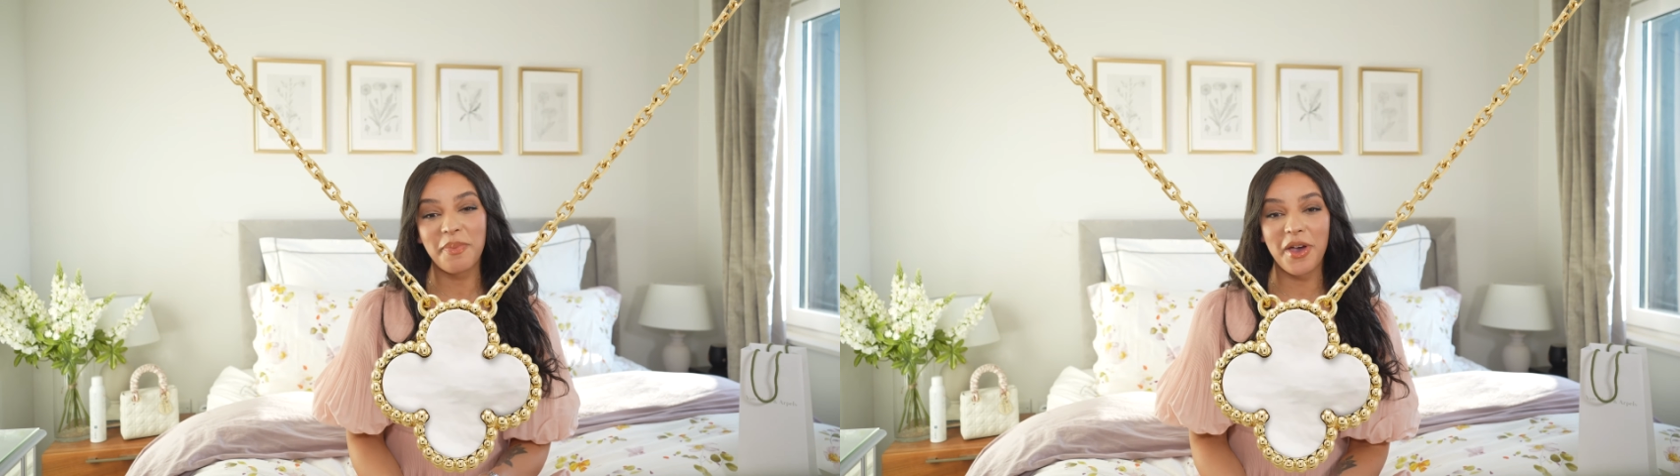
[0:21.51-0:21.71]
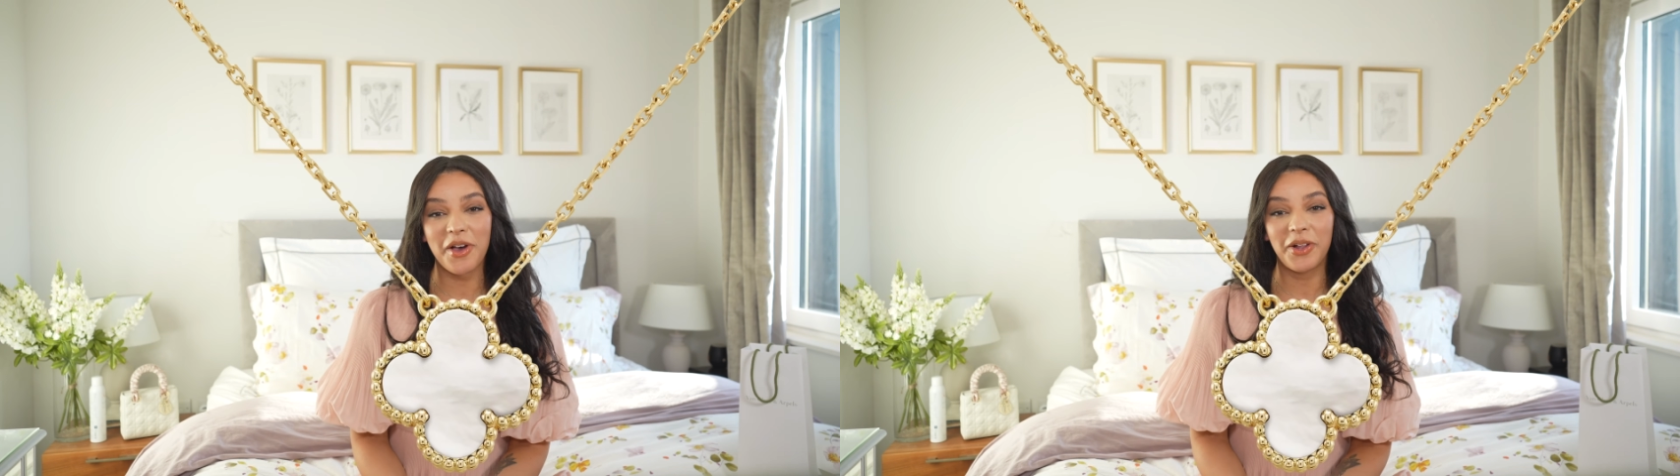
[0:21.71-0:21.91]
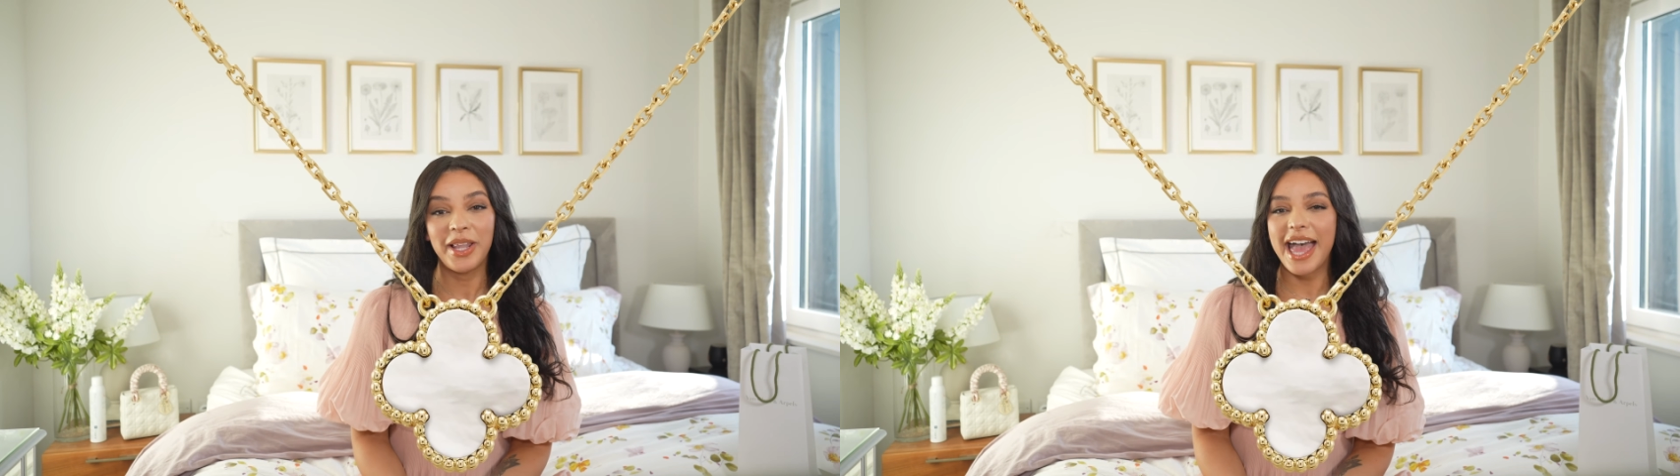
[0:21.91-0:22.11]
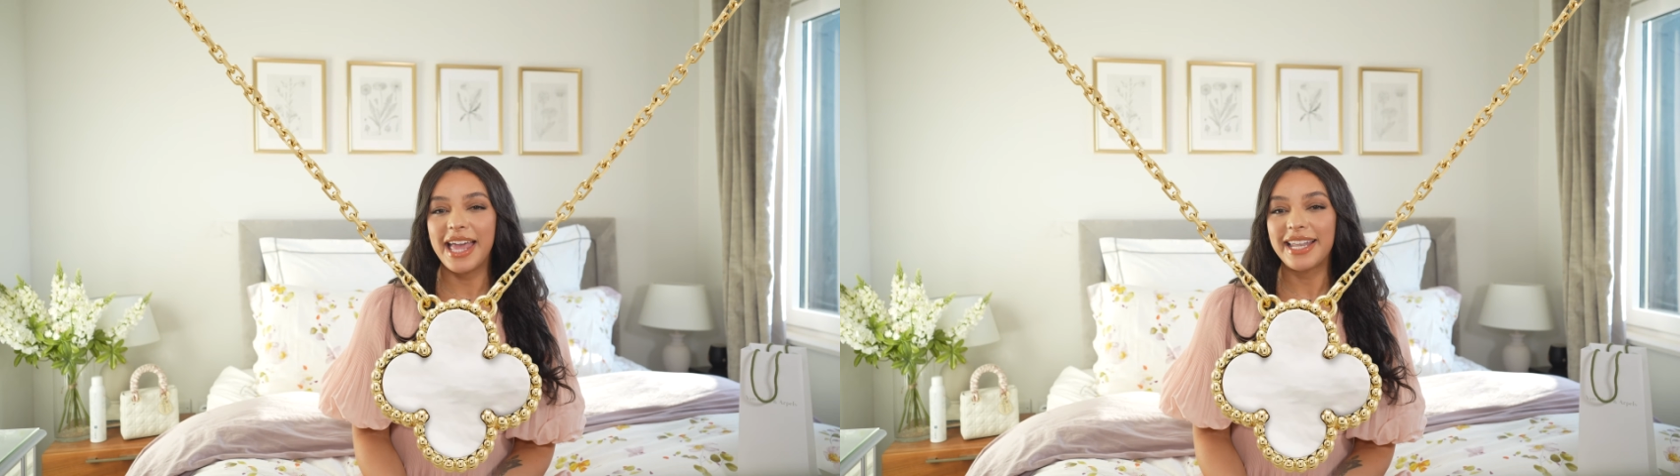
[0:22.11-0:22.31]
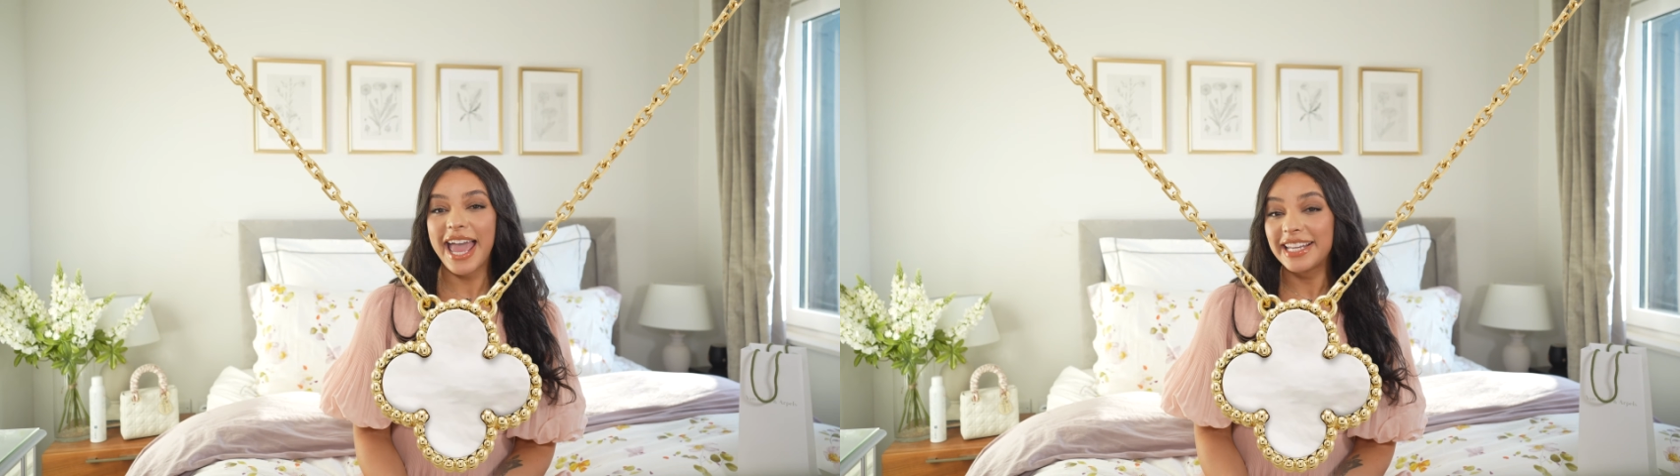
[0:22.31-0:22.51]
pearl
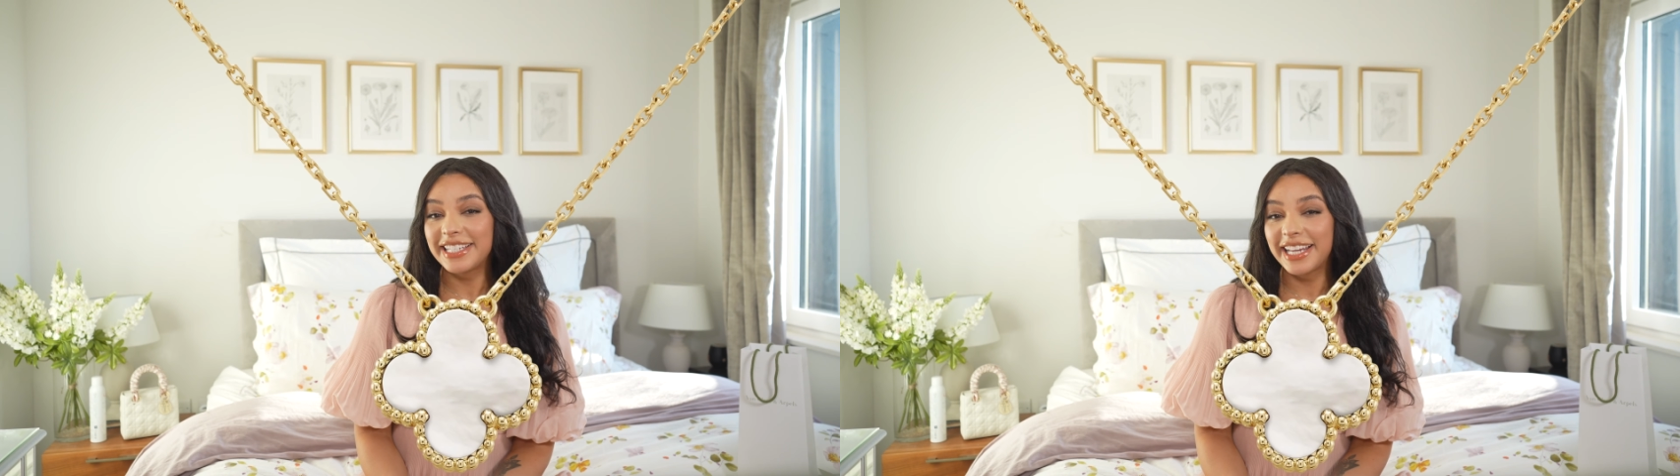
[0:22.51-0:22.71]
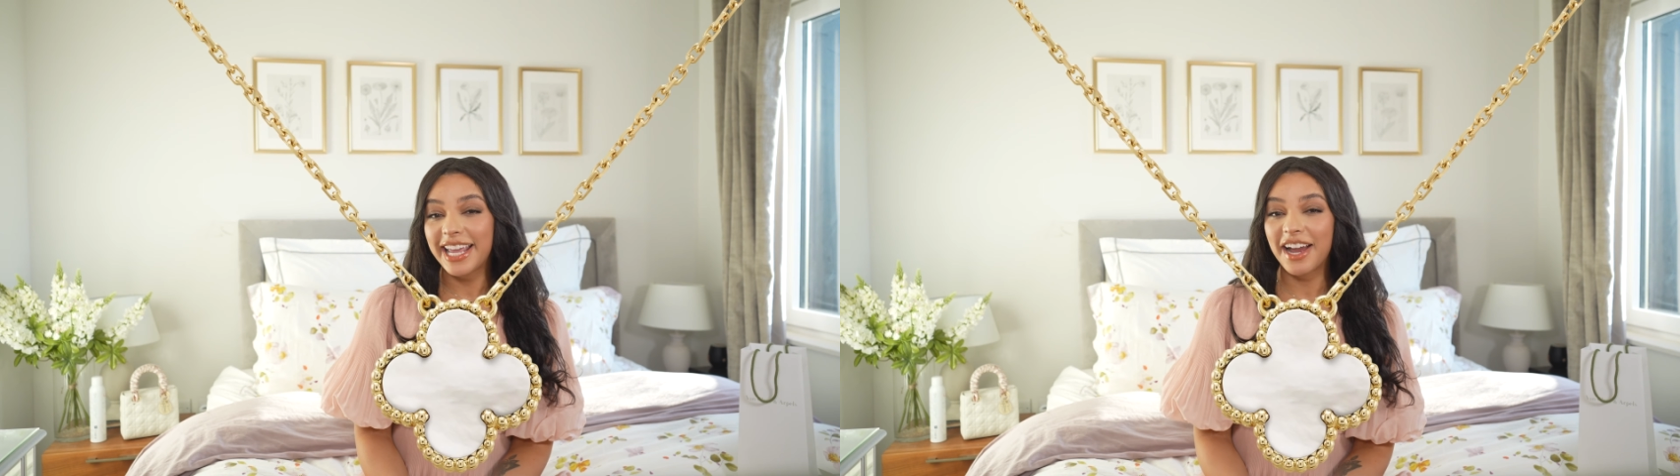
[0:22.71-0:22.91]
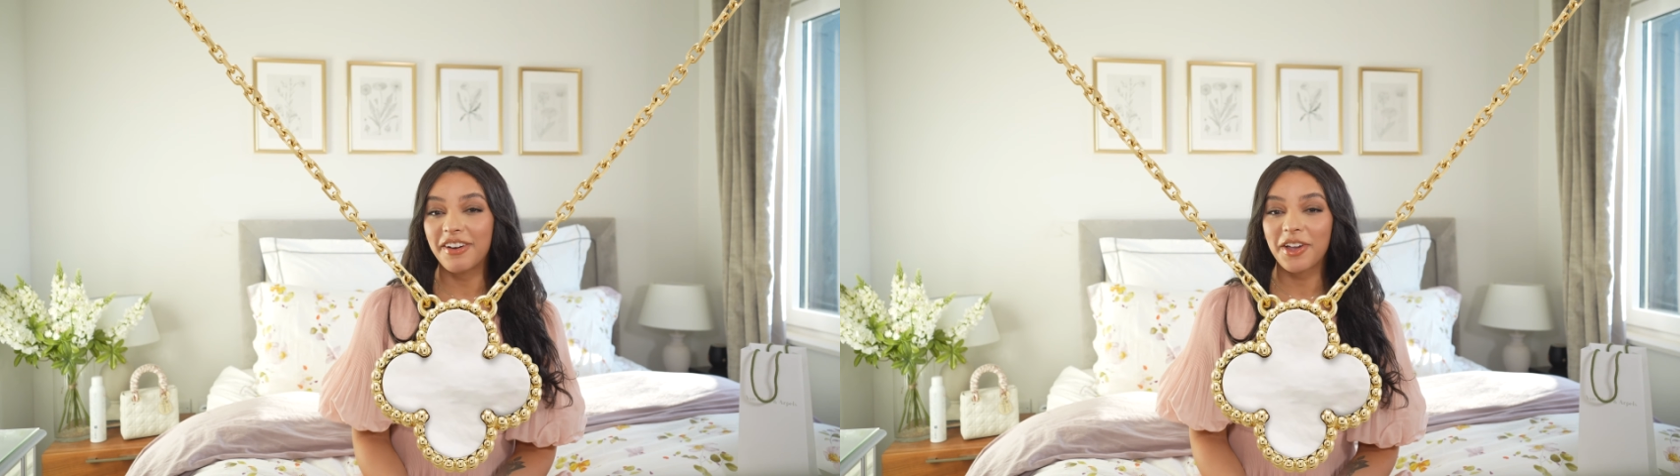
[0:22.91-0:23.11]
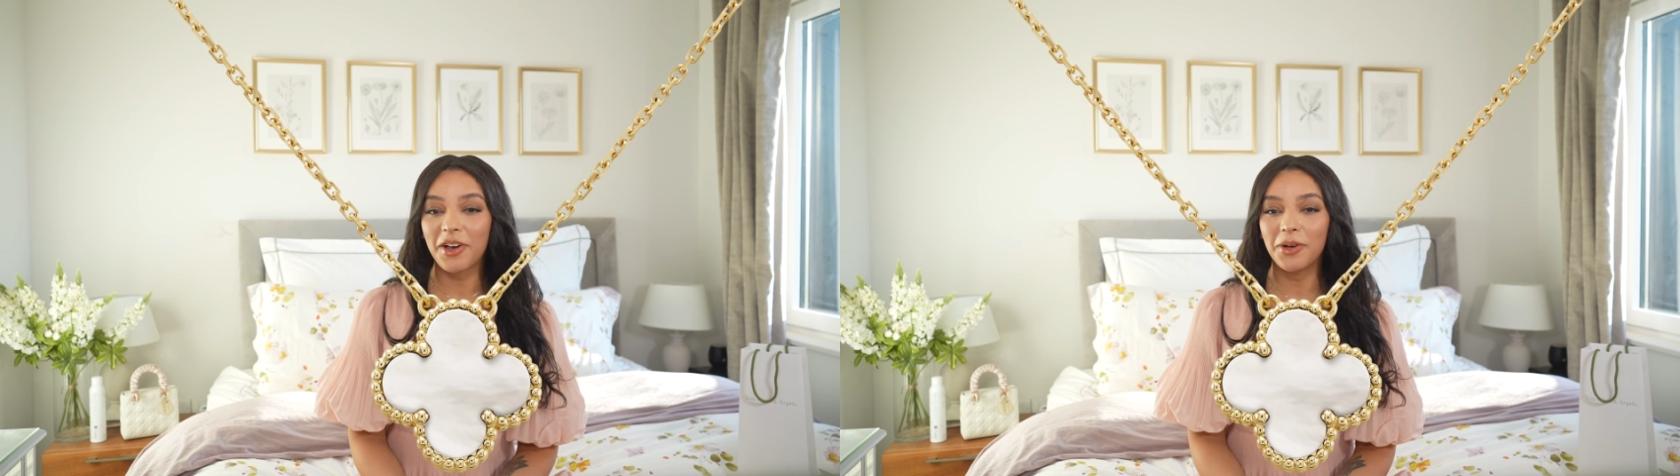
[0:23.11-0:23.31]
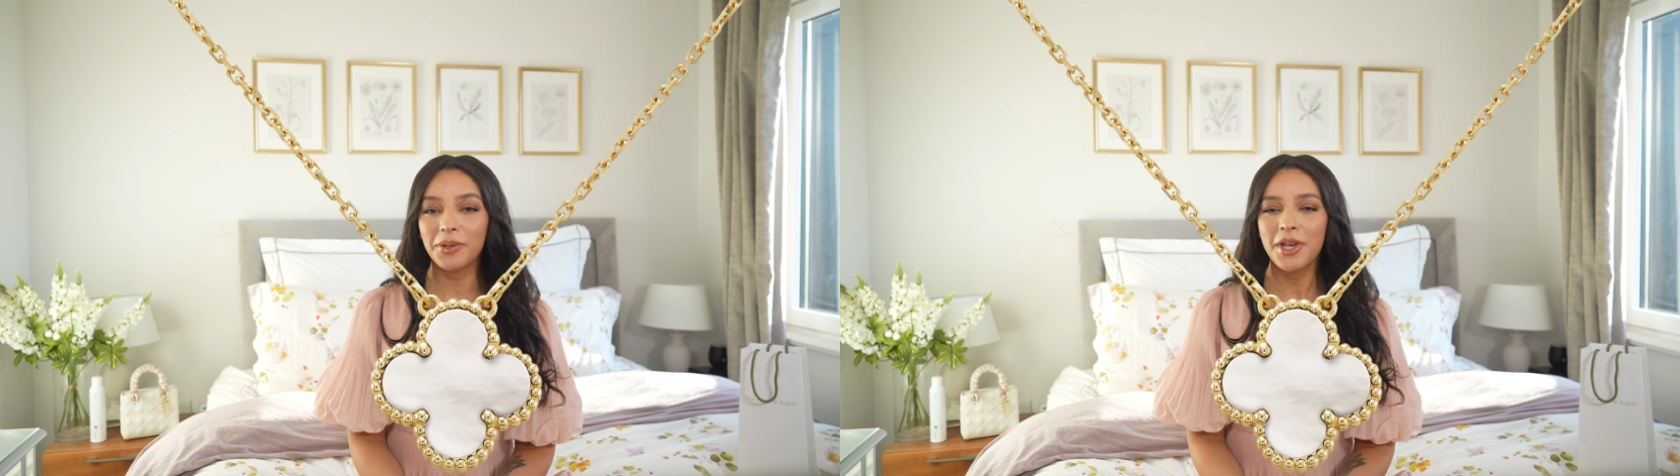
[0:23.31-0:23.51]
and 18 karat
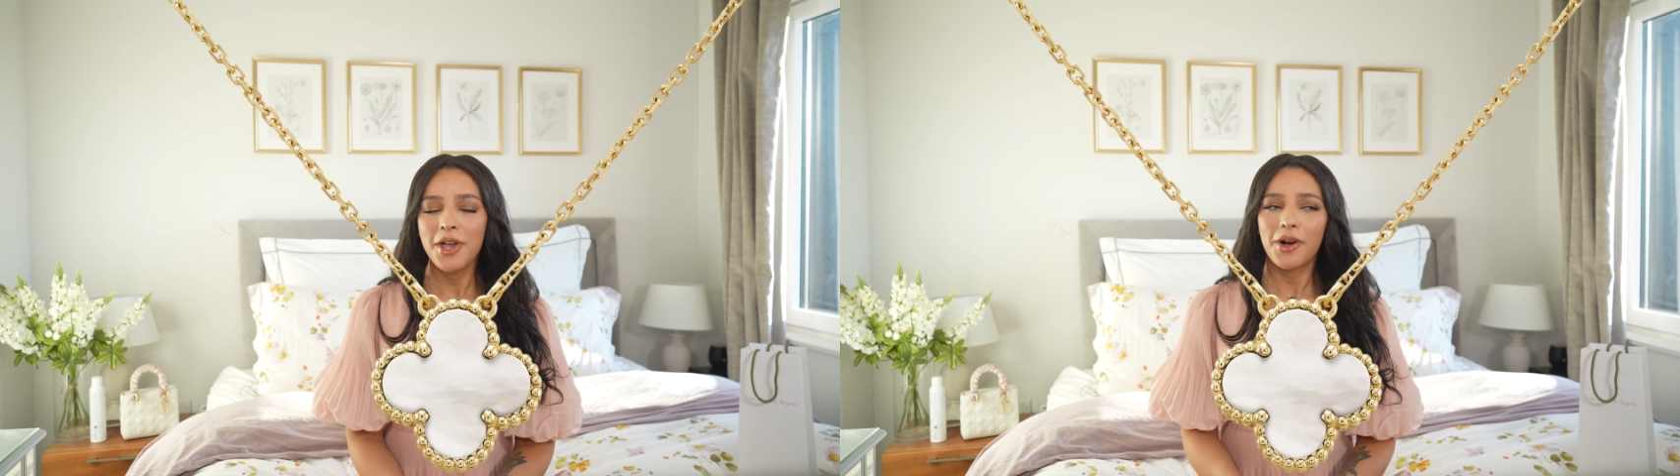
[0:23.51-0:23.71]
gold,